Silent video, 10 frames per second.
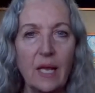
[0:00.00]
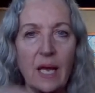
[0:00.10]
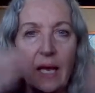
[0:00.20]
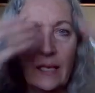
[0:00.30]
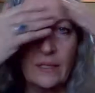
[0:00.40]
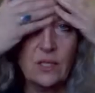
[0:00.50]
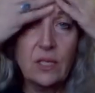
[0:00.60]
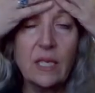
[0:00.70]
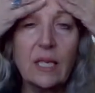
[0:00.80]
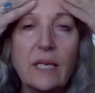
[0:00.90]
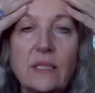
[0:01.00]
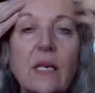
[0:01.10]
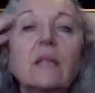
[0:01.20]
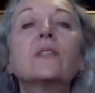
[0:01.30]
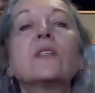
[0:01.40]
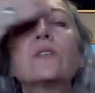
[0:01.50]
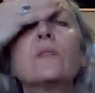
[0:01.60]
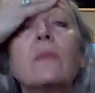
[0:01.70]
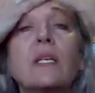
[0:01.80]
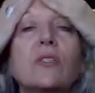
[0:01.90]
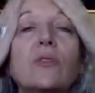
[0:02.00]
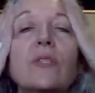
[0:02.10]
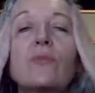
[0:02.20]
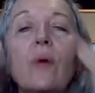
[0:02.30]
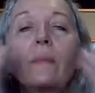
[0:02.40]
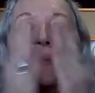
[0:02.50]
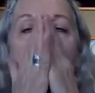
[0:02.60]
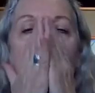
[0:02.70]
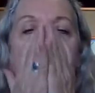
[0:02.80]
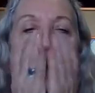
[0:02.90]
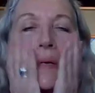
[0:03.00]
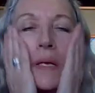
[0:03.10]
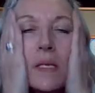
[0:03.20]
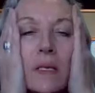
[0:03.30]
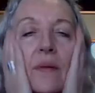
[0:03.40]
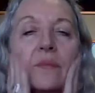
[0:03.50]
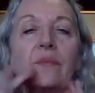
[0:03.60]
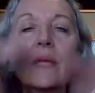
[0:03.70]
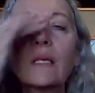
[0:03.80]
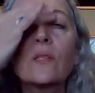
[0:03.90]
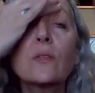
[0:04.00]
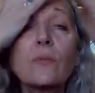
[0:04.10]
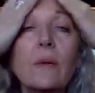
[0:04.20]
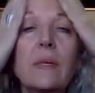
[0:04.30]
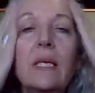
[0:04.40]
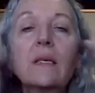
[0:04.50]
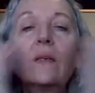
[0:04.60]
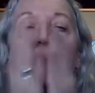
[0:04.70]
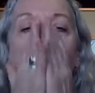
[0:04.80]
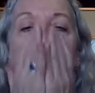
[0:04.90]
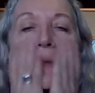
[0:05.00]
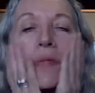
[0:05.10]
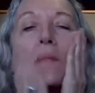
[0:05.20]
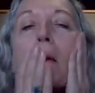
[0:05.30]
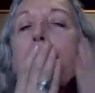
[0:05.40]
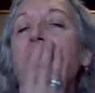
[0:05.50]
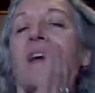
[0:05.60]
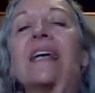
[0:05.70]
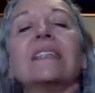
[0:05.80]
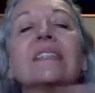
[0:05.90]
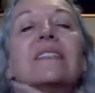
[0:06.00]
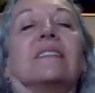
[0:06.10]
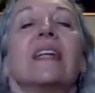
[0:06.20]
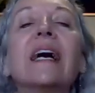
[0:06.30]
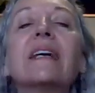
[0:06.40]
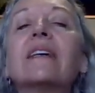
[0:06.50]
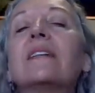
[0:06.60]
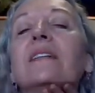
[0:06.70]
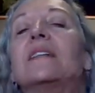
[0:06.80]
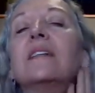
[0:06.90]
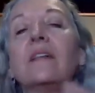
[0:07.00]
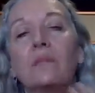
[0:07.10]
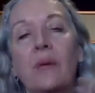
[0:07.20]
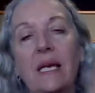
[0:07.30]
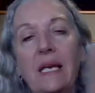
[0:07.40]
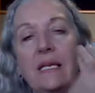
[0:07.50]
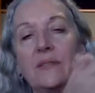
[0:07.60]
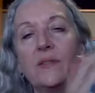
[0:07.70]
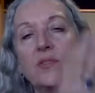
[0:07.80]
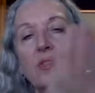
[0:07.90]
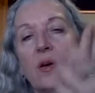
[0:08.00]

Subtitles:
And then I just to make sure it's rubbed in good. I just rub it in good all through my face, neck, my hands,